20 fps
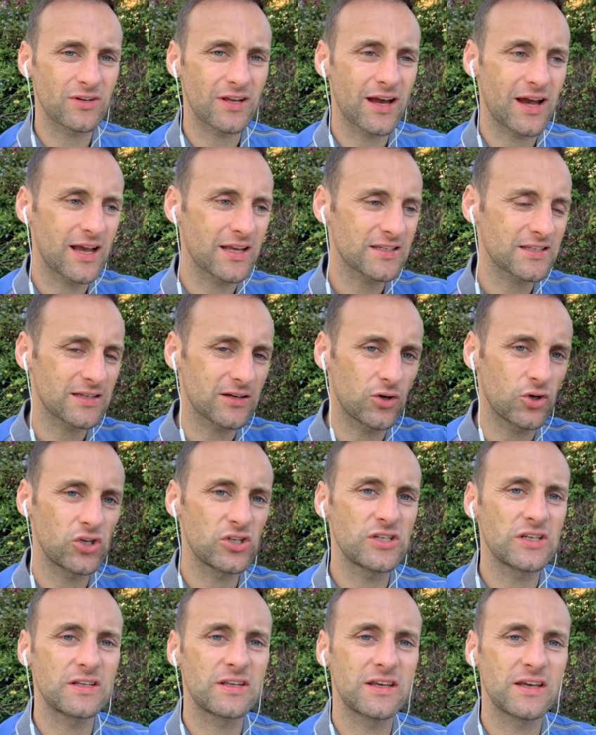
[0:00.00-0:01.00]
tasks,
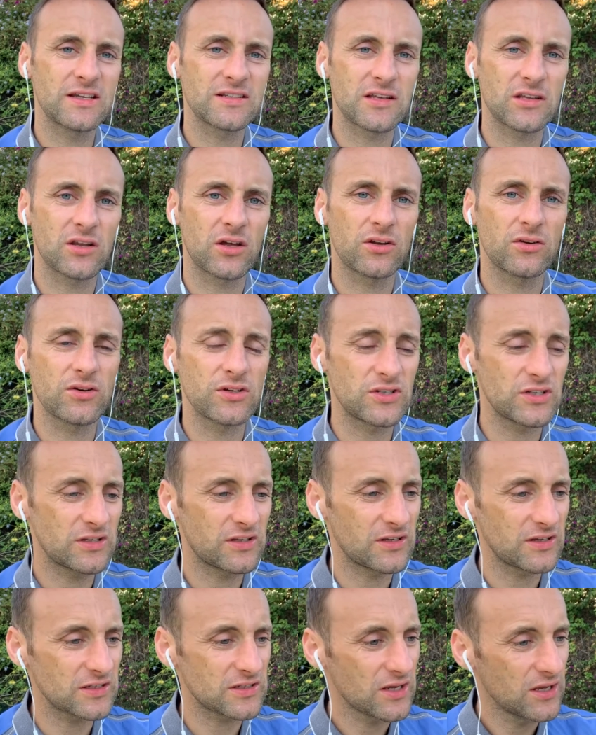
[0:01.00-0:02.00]
IGTs and
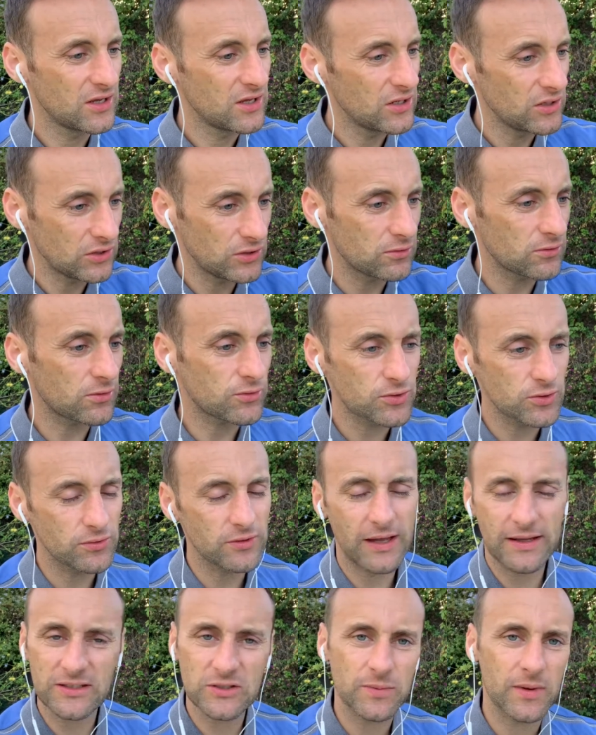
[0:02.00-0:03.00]
non-IGTs. You go through
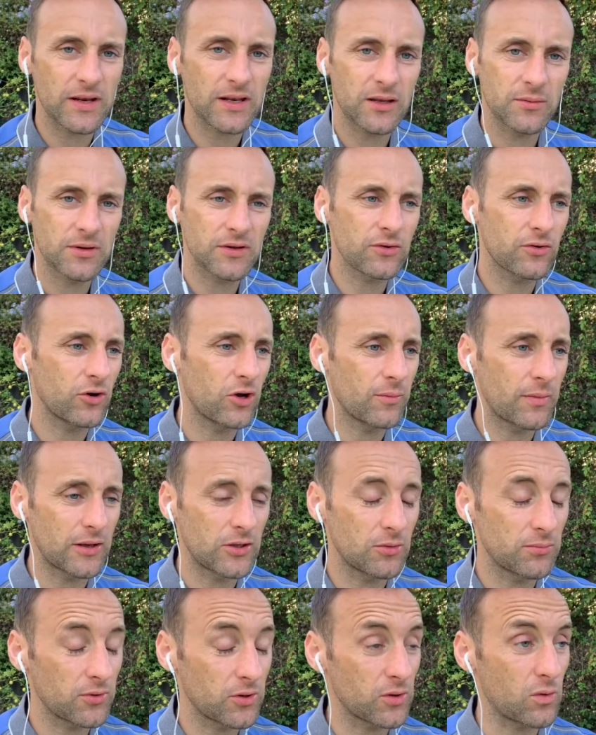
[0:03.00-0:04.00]
that and spend a little bit of time, and
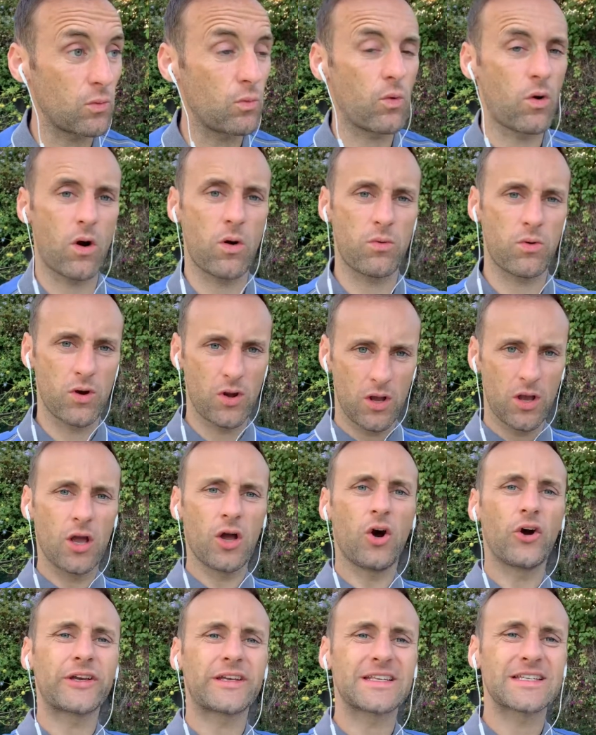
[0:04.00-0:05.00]
you'll be like, whoa,
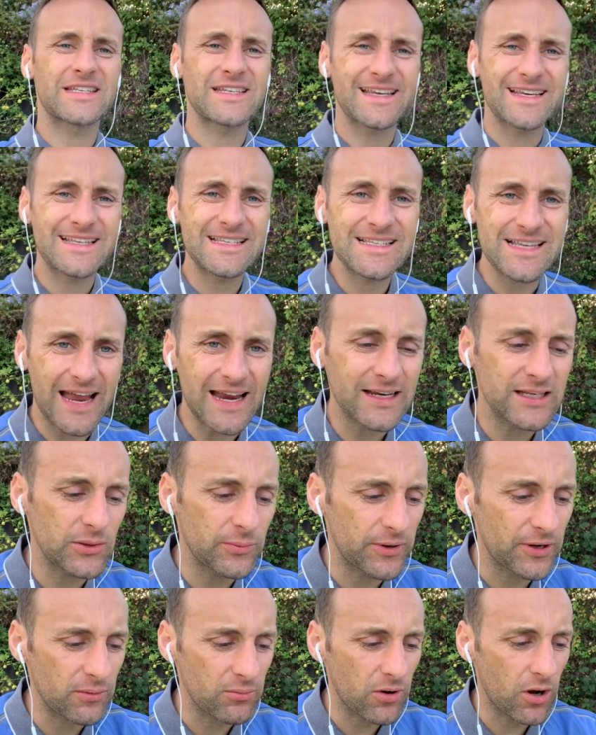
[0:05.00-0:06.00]
I can see exactly
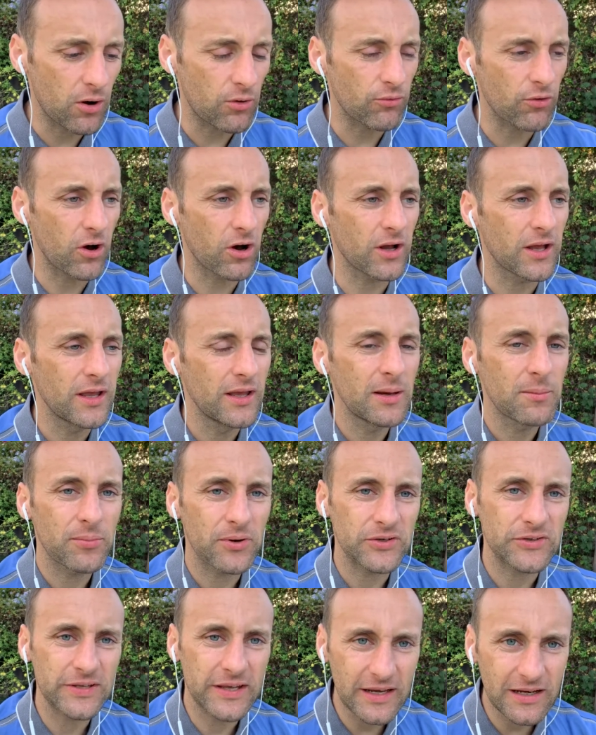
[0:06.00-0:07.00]
where I'm going wrong.
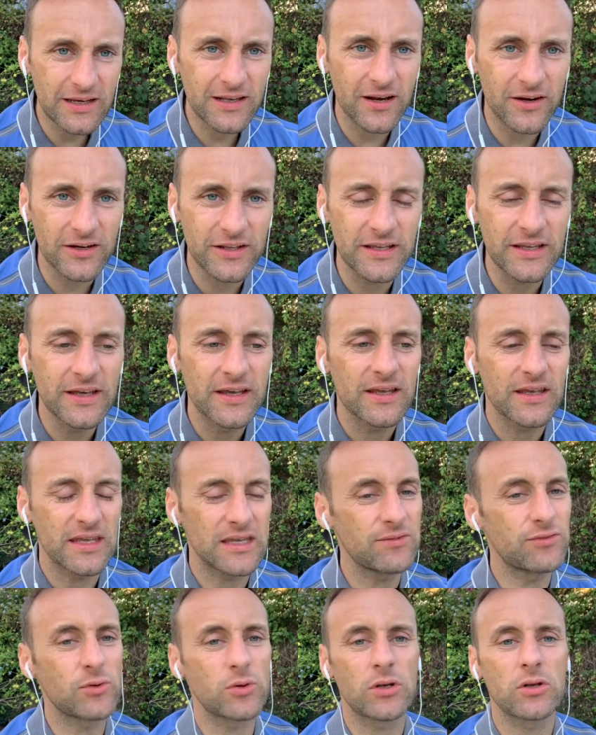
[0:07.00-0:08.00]
Particularly
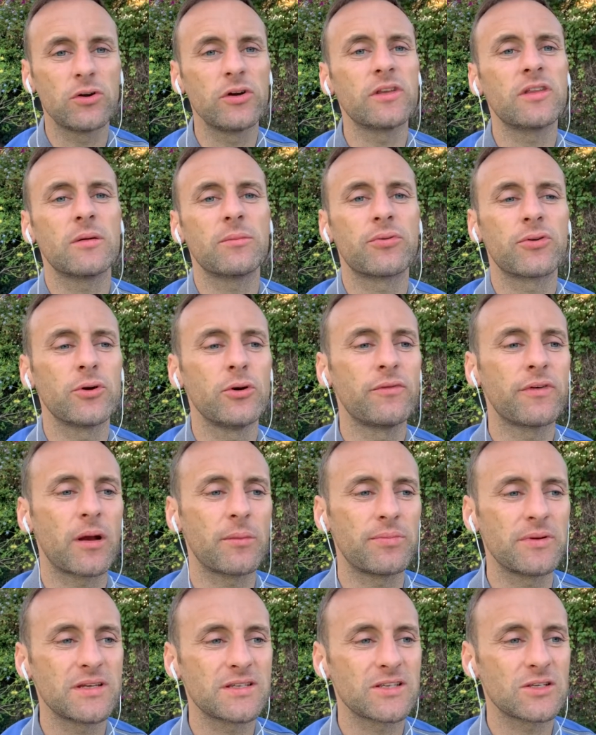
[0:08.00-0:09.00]
if you would like to improve your
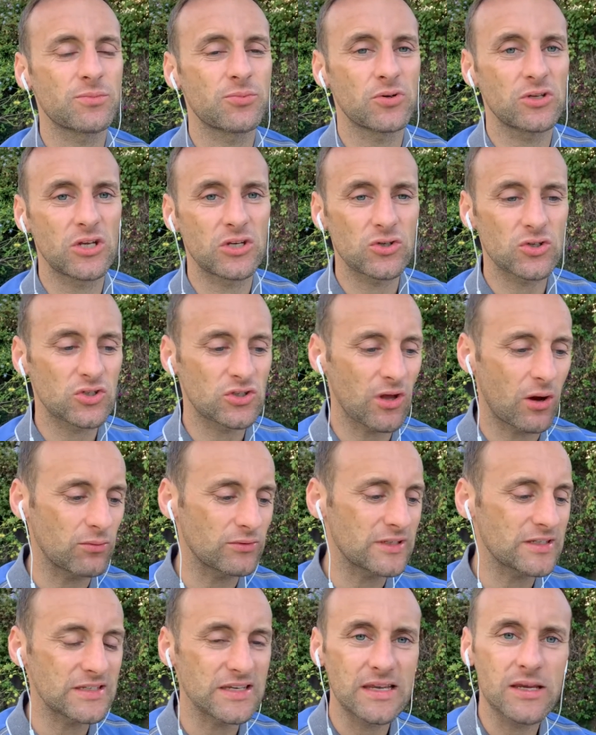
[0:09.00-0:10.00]
business, but you just
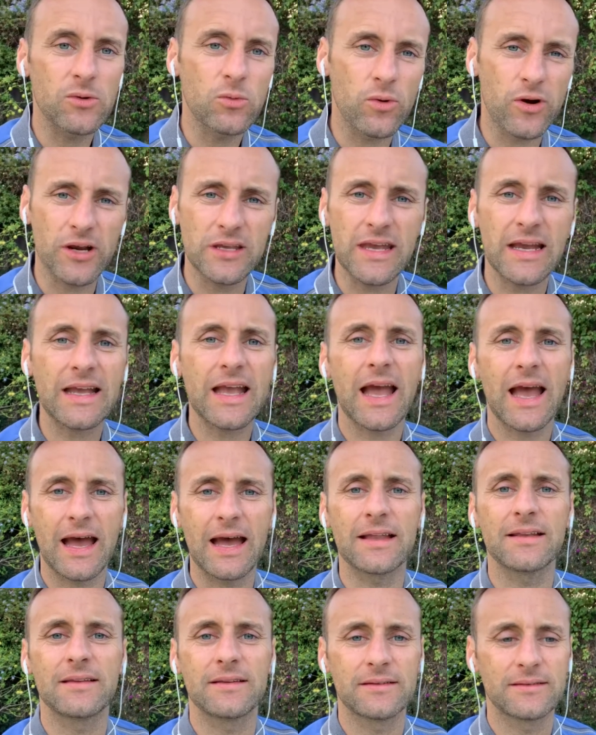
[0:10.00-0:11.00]
don't see where you
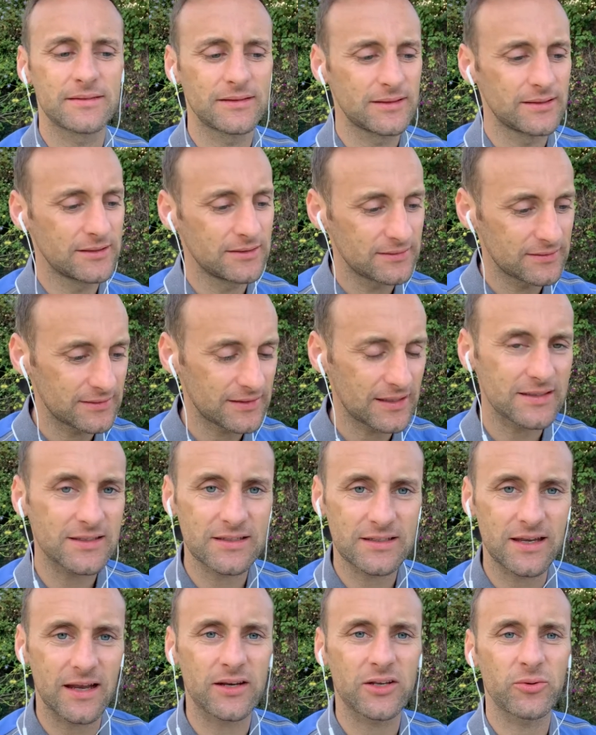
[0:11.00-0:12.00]
can. That's
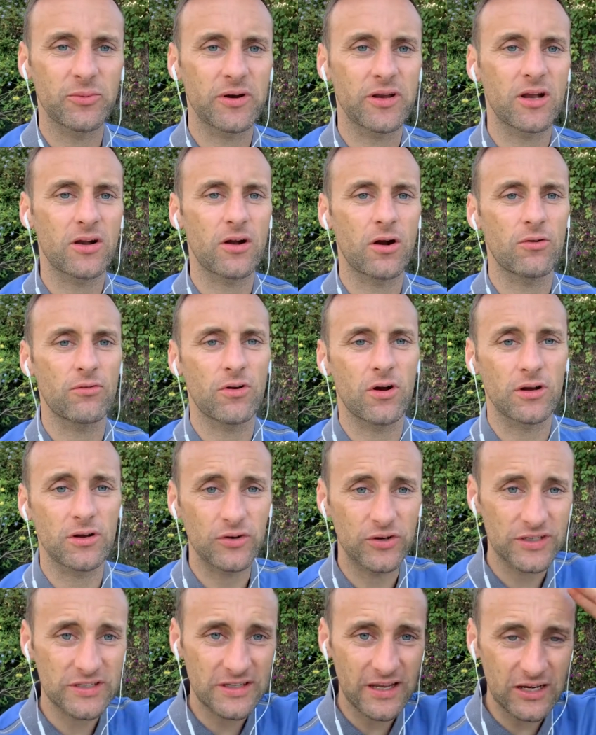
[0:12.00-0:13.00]
exactly where you're going wrong.
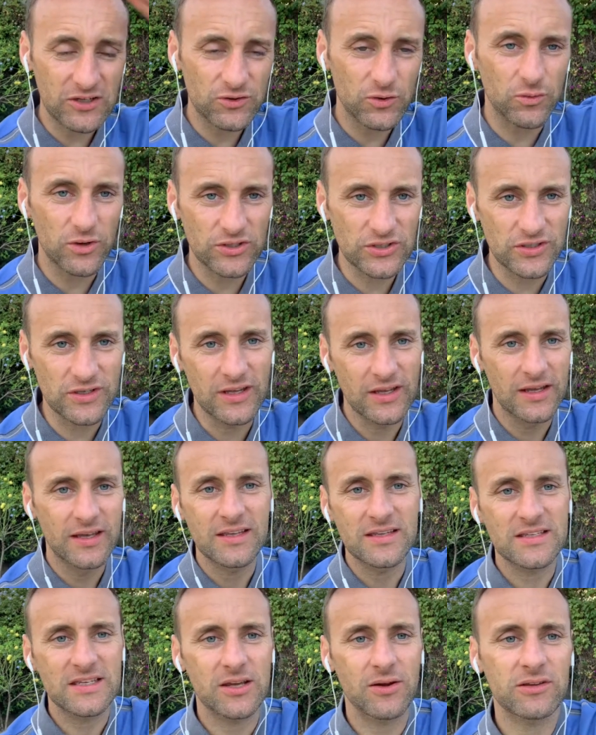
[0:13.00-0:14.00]
Guys, thanks for watching.
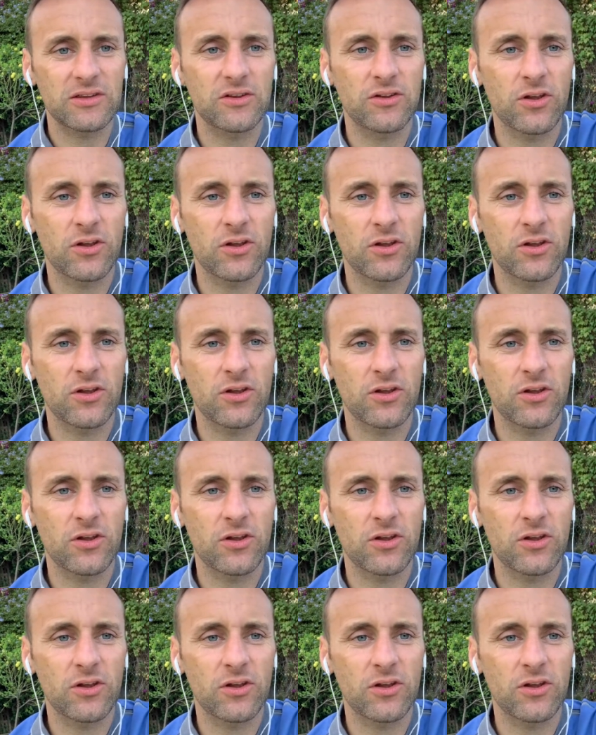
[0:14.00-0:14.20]
See you at the